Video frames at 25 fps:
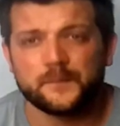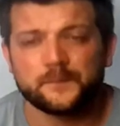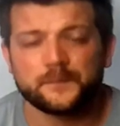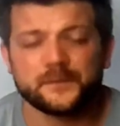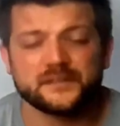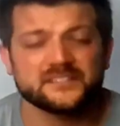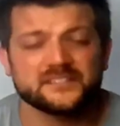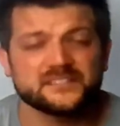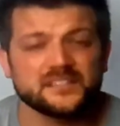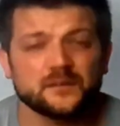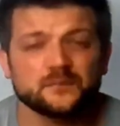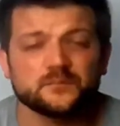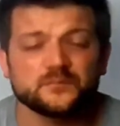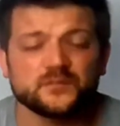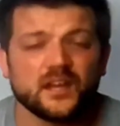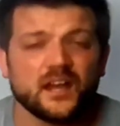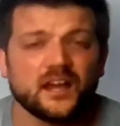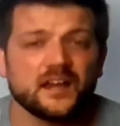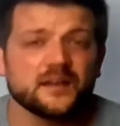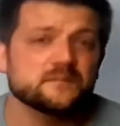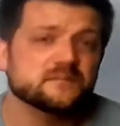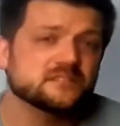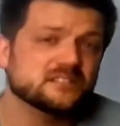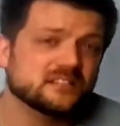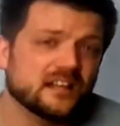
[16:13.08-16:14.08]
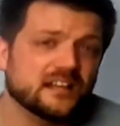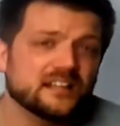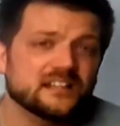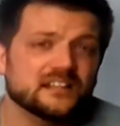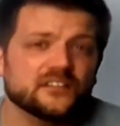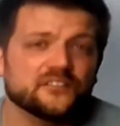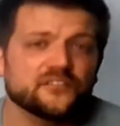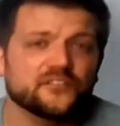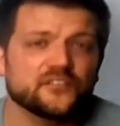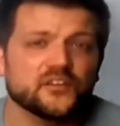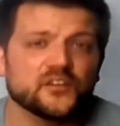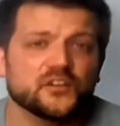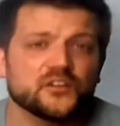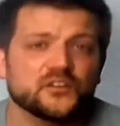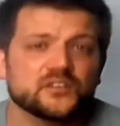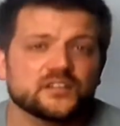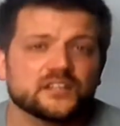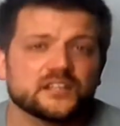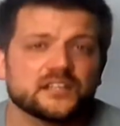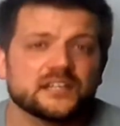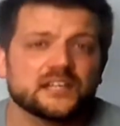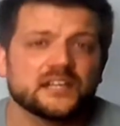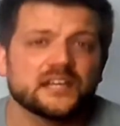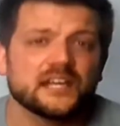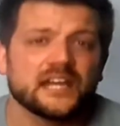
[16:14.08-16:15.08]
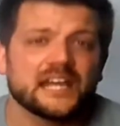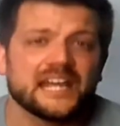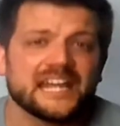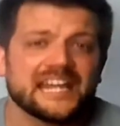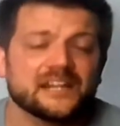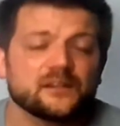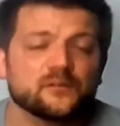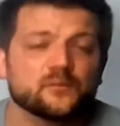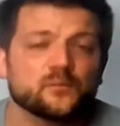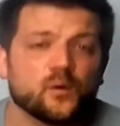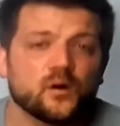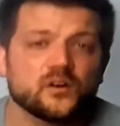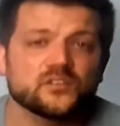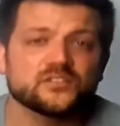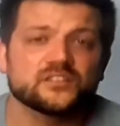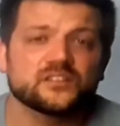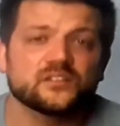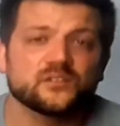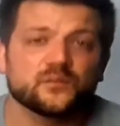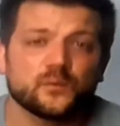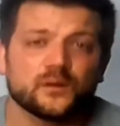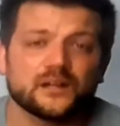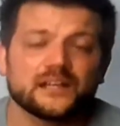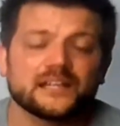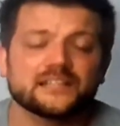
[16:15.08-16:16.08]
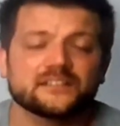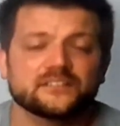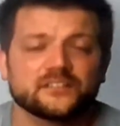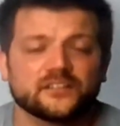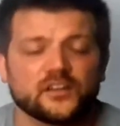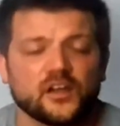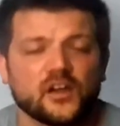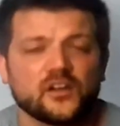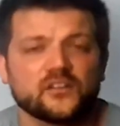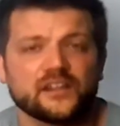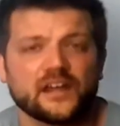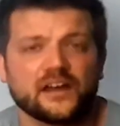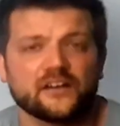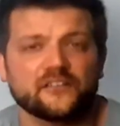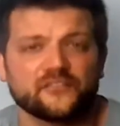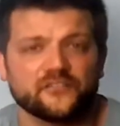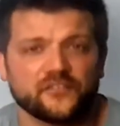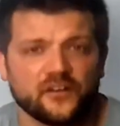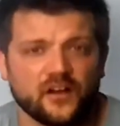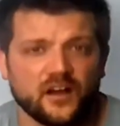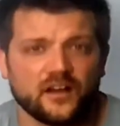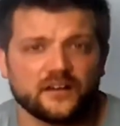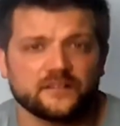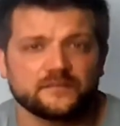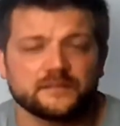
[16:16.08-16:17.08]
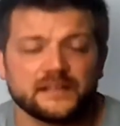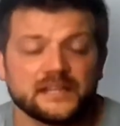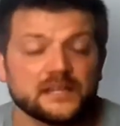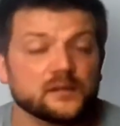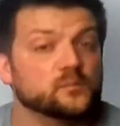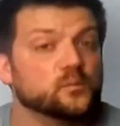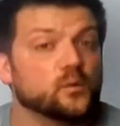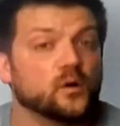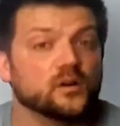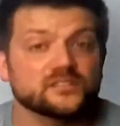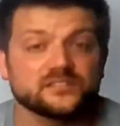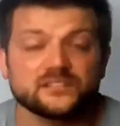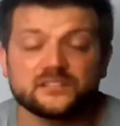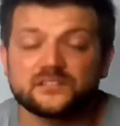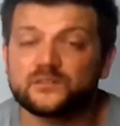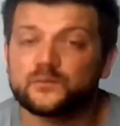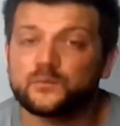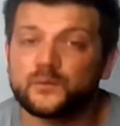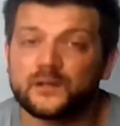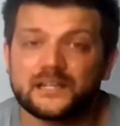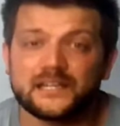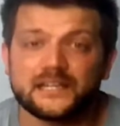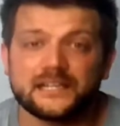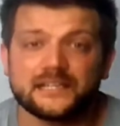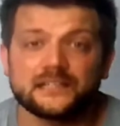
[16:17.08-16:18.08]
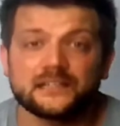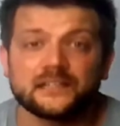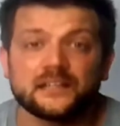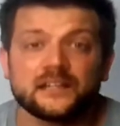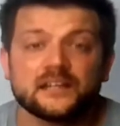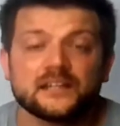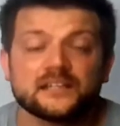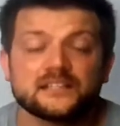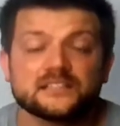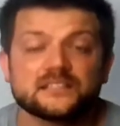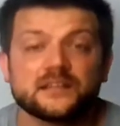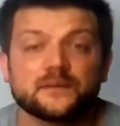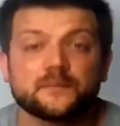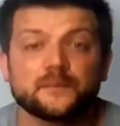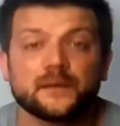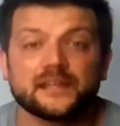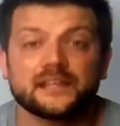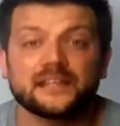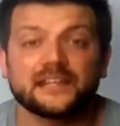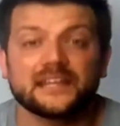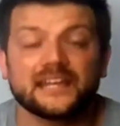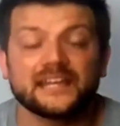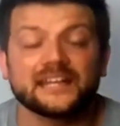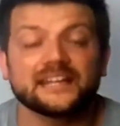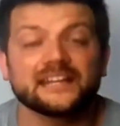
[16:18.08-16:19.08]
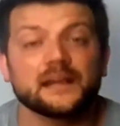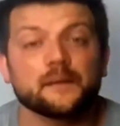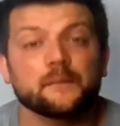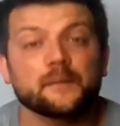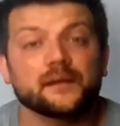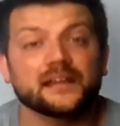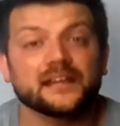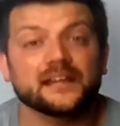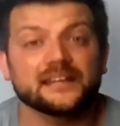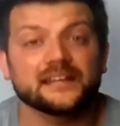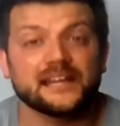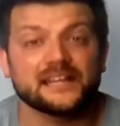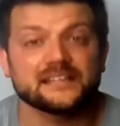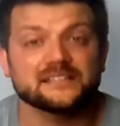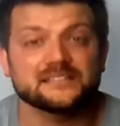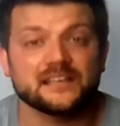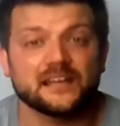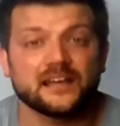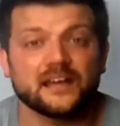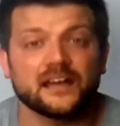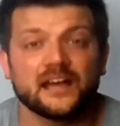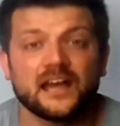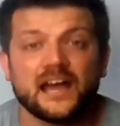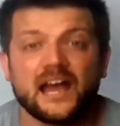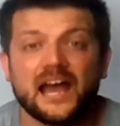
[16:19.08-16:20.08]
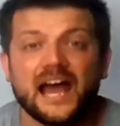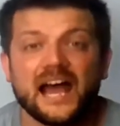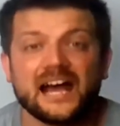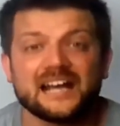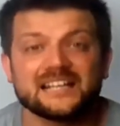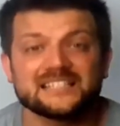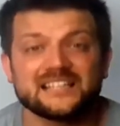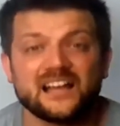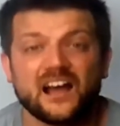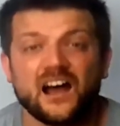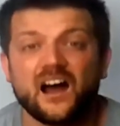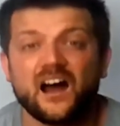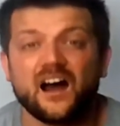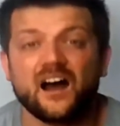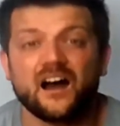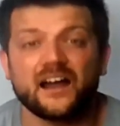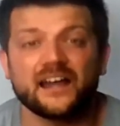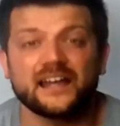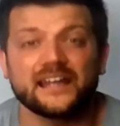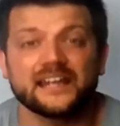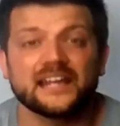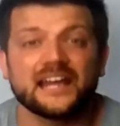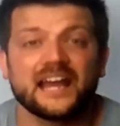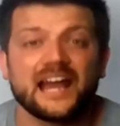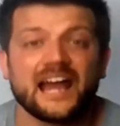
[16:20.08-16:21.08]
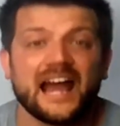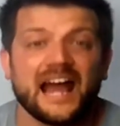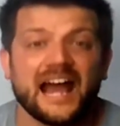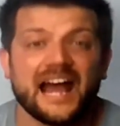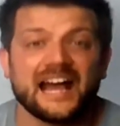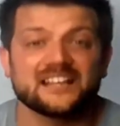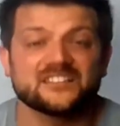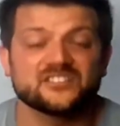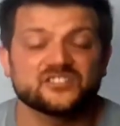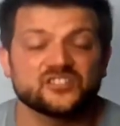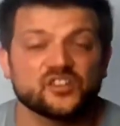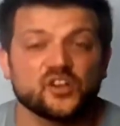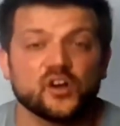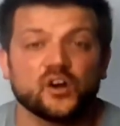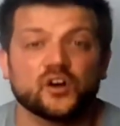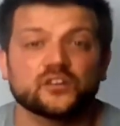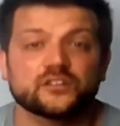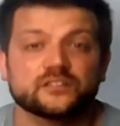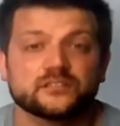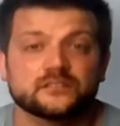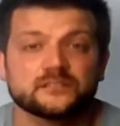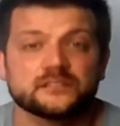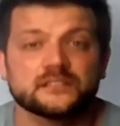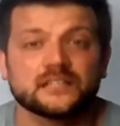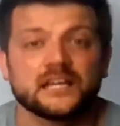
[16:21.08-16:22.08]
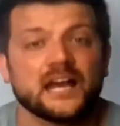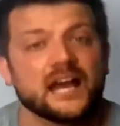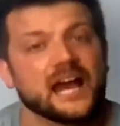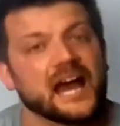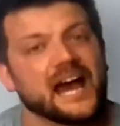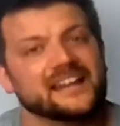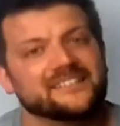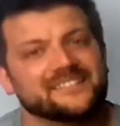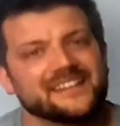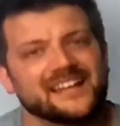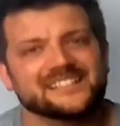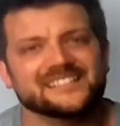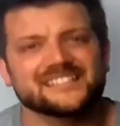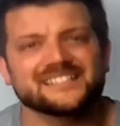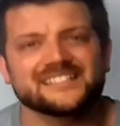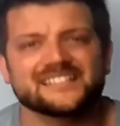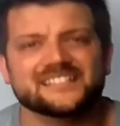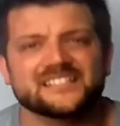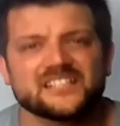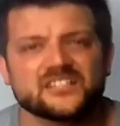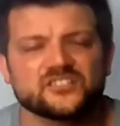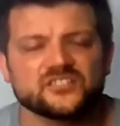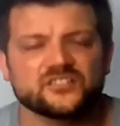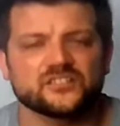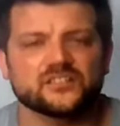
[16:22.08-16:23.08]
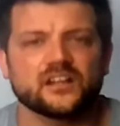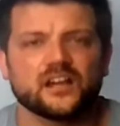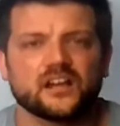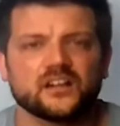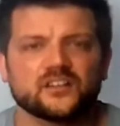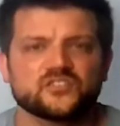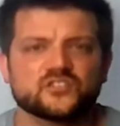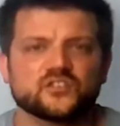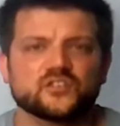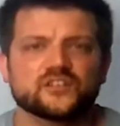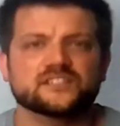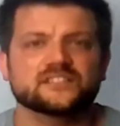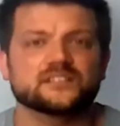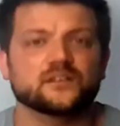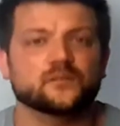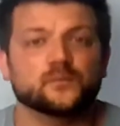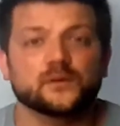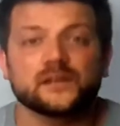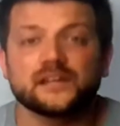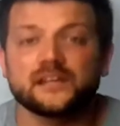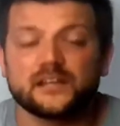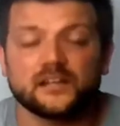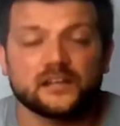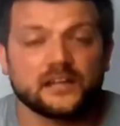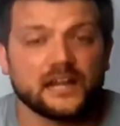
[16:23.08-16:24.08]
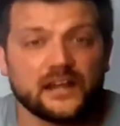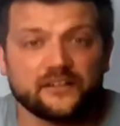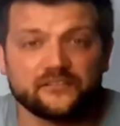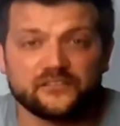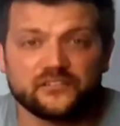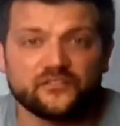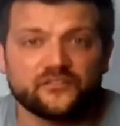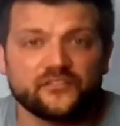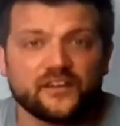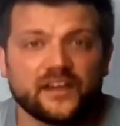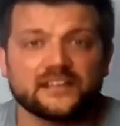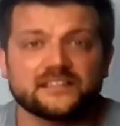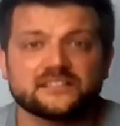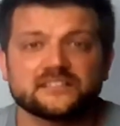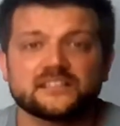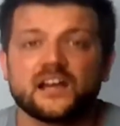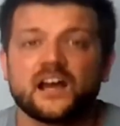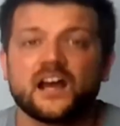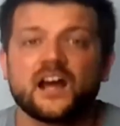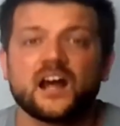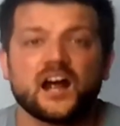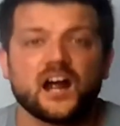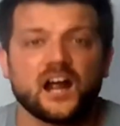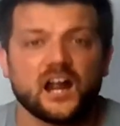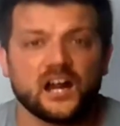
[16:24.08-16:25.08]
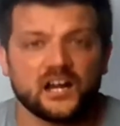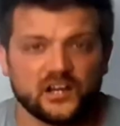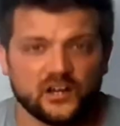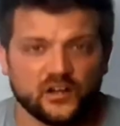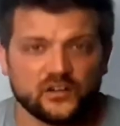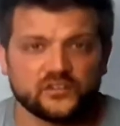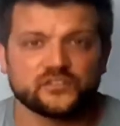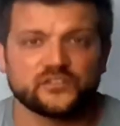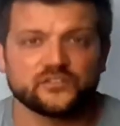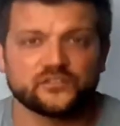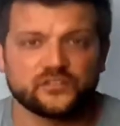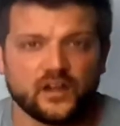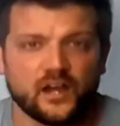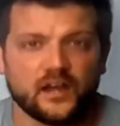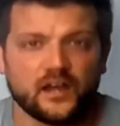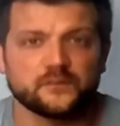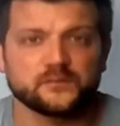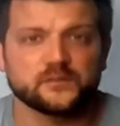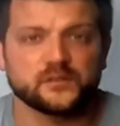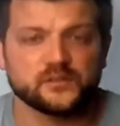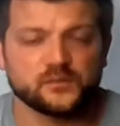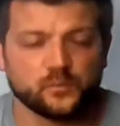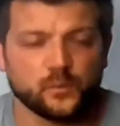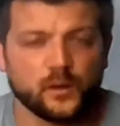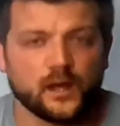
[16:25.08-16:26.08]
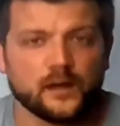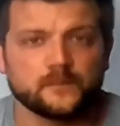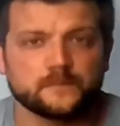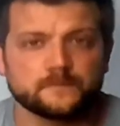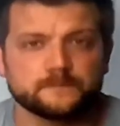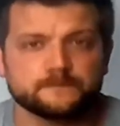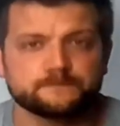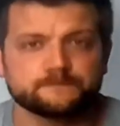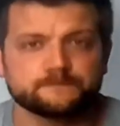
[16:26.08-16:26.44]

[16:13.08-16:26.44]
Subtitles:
But sometimes, like the food, he wasn't willing to go that far. He wasn't willing to make King Nebuchadnezzar as high as God. And that's a choice that we're going to have to face a lot of times as well.